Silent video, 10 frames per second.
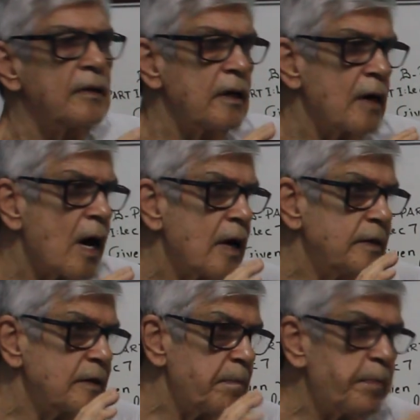They are
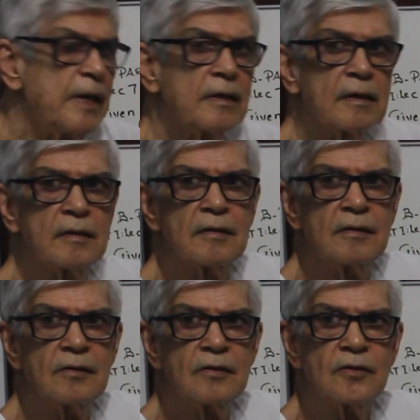independent.
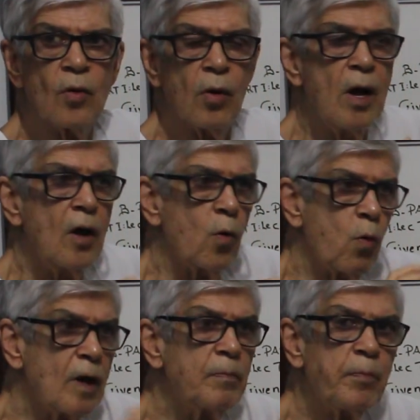So
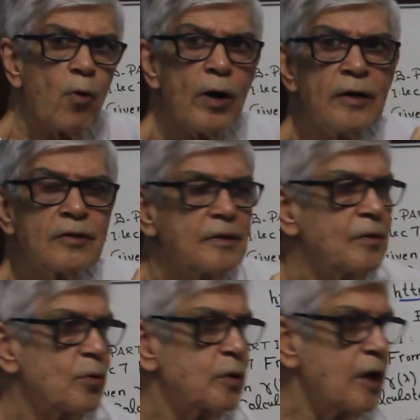one point,
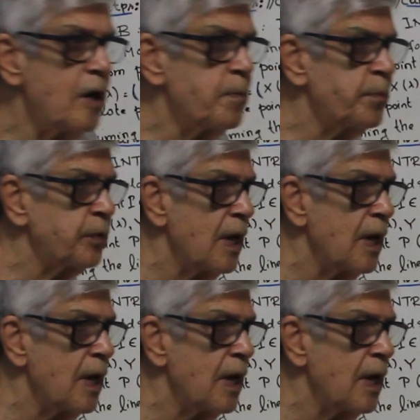okay,